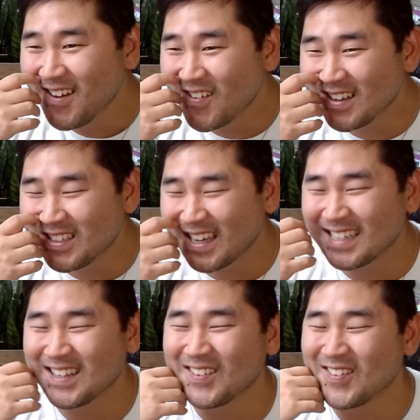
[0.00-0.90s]
Once you
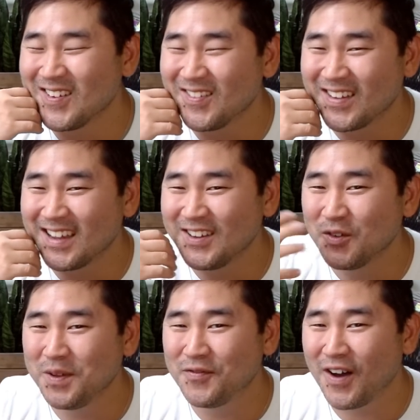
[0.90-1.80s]
get to the root of it,
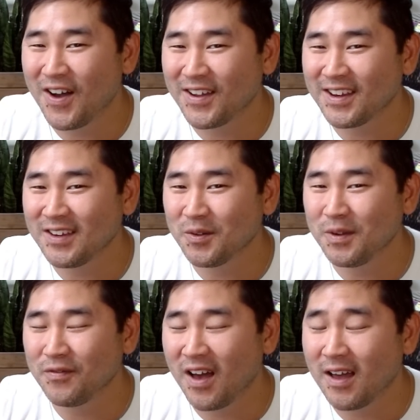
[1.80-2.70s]
you'll be fine. You'll
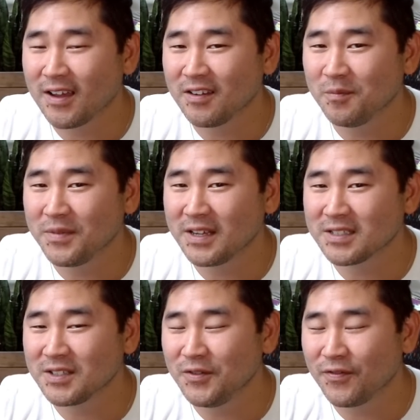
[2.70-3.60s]
be fine
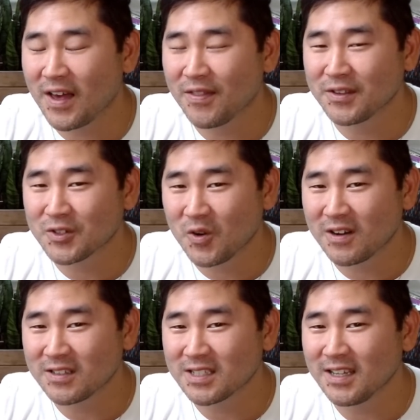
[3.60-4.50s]
because you found the
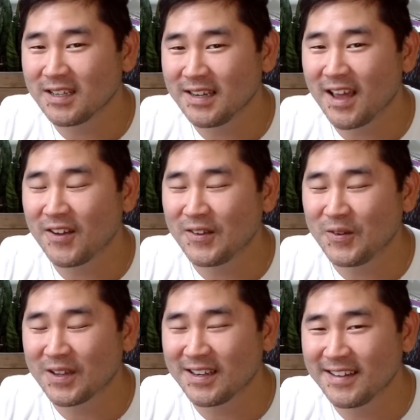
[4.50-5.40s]
source and now
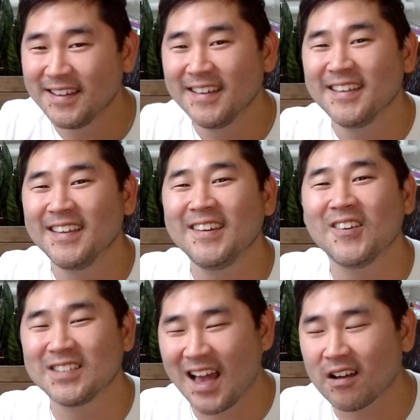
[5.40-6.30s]
you can, you
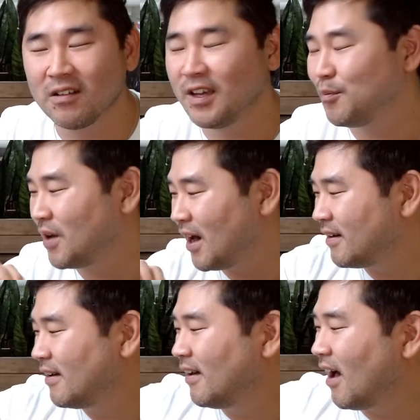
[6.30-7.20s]
know, tackle it.
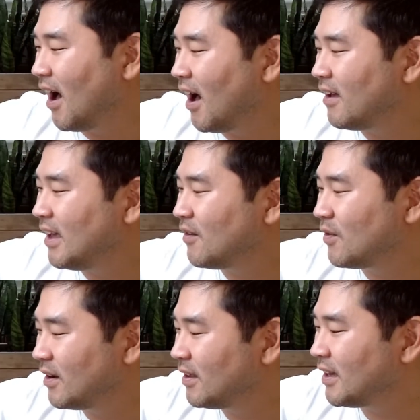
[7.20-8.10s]
But it
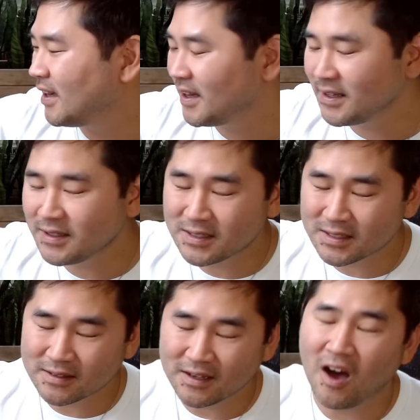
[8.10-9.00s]
really
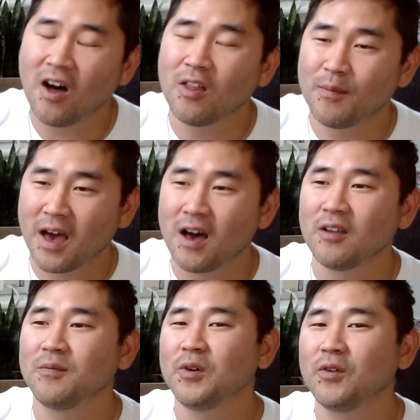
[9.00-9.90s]
is all
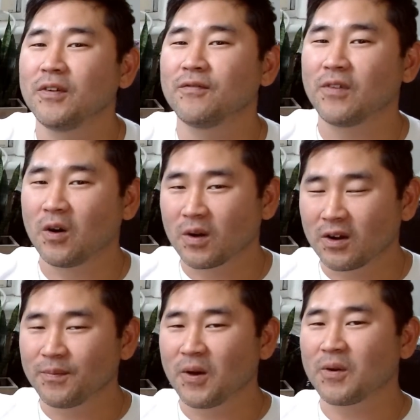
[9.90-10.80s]
about moving
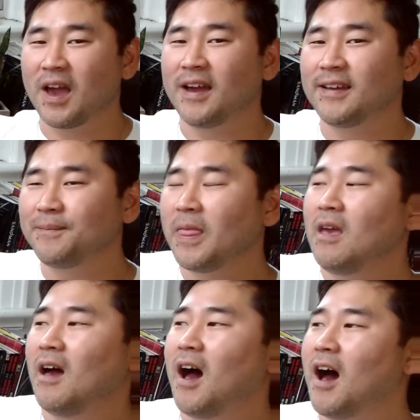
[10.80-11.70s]
forward, okay?
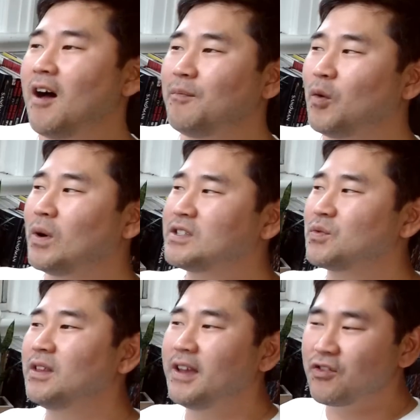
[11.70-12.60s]
What's
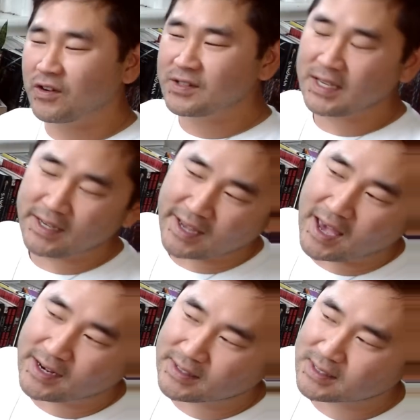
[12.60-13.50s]
really interesting,
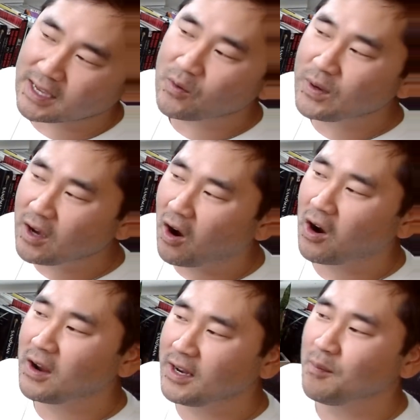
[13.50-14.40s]
again, is like we
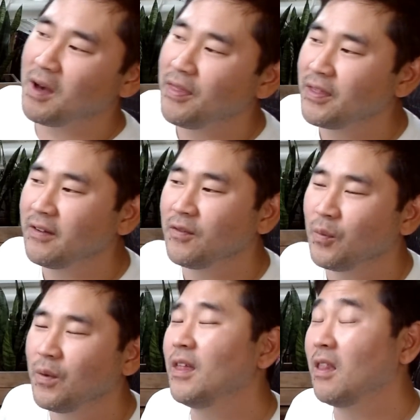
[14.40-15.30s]
are in a month
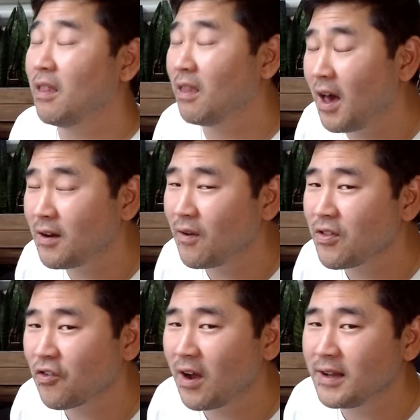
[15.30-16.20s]
of with a lot of
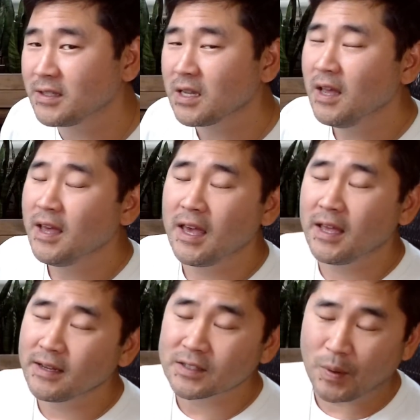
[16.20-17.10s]
retrogrades.
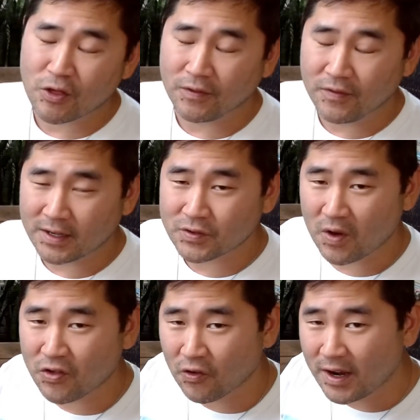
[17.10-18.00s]
And especially Venus
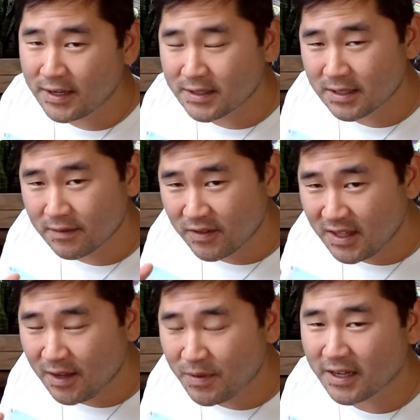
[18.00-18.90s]
retrograde is
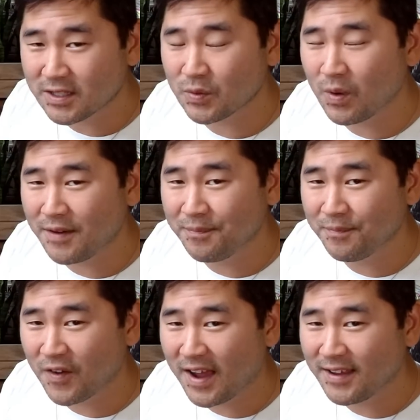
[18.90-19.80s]
the biggest one,
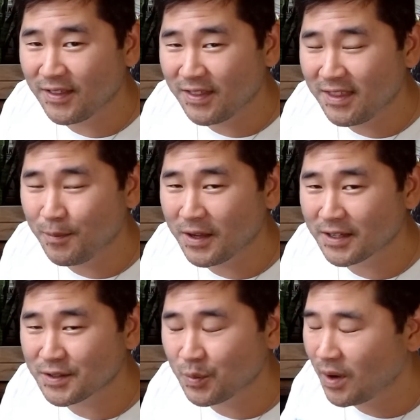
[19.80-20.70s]
right? The
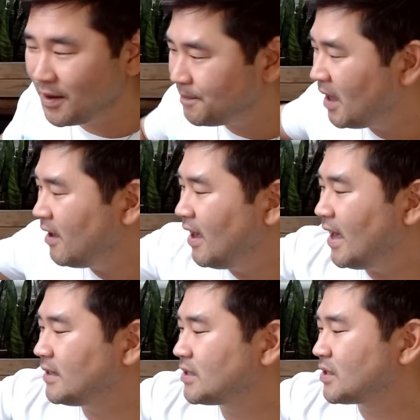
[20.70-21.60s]
biggest one.
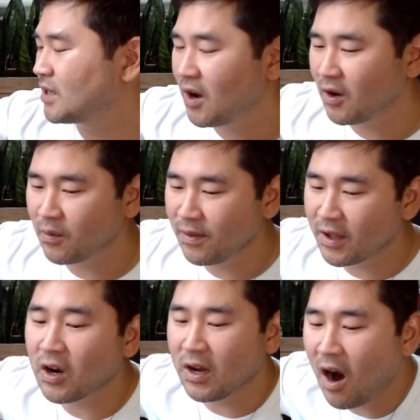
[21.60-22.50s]
And so
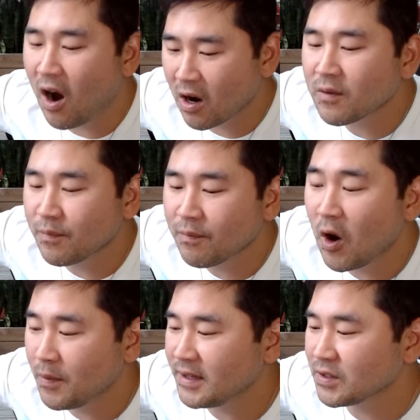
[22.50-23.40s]
there are
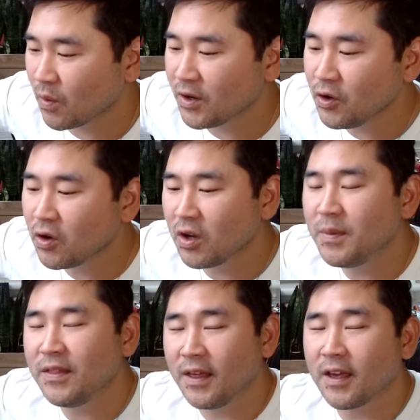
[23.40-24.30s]
moments where you could
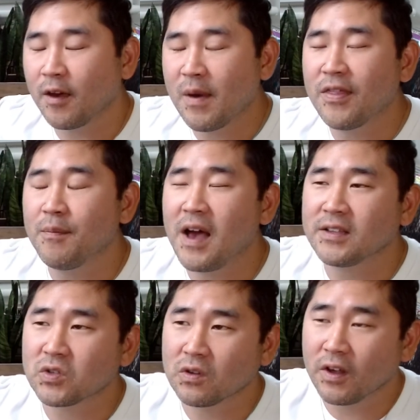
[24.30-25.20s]
be thinking about the
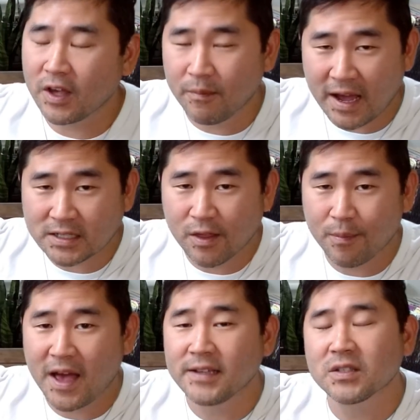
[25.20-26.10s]
past or looking back to the
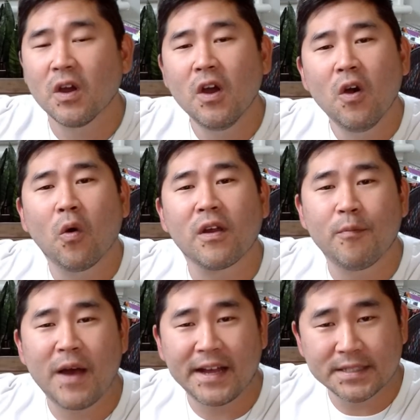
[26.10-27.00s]
past, or
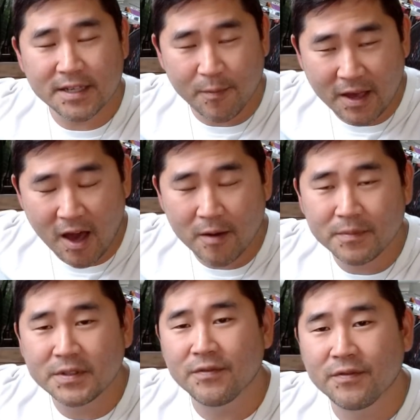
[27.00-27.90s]
the past coming
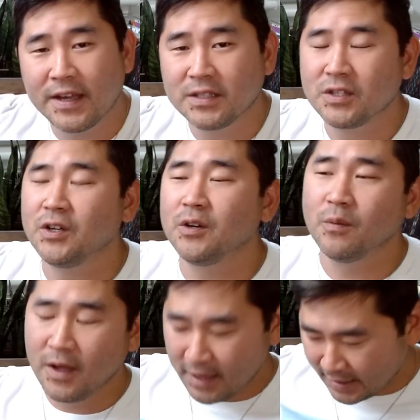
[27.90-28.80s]
up to face you
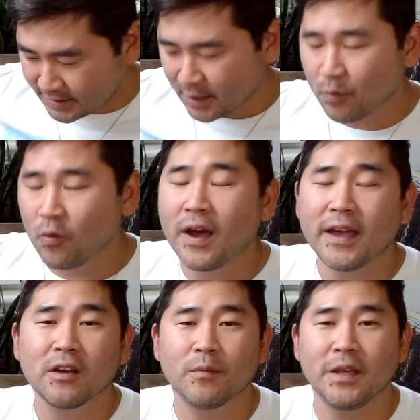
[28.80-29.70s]
in some way.
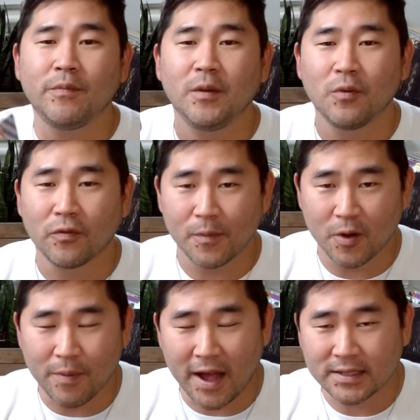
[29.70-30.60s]
It could be people from
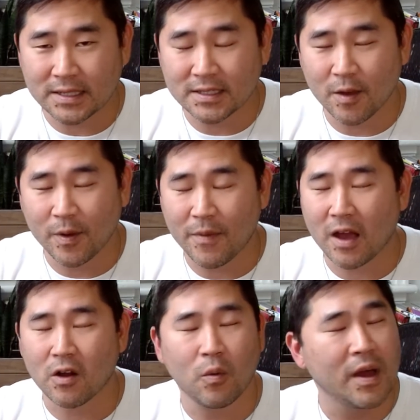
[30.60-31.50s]
your past that's coming
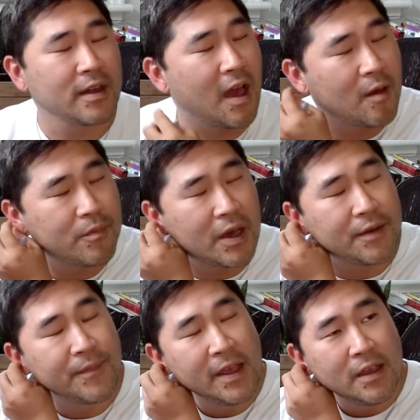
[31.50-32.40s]
back or whatnot.
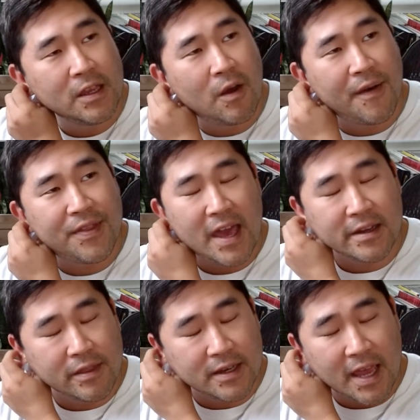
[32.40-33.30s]
But, you know, at the end
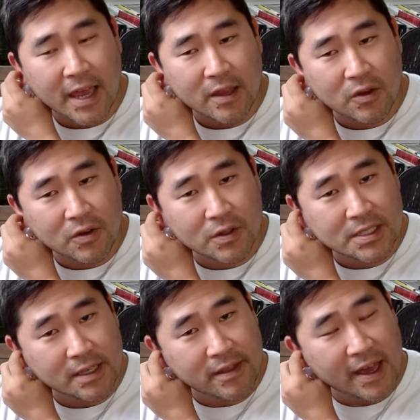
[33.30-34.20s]
of the day, you do
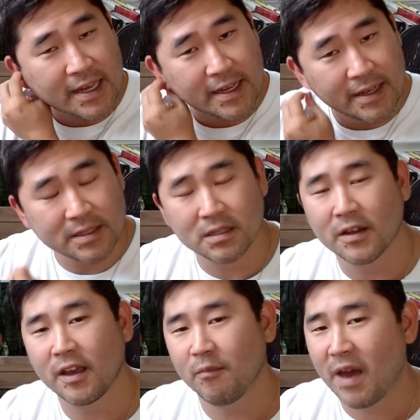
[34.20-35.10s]
see that he is
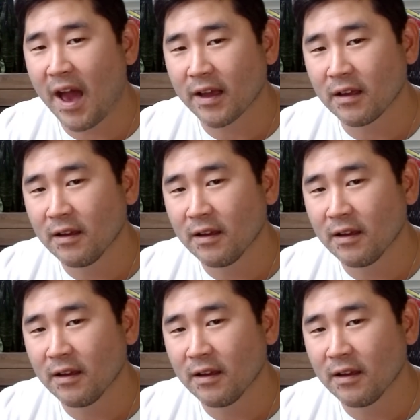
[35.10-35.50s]
looking back.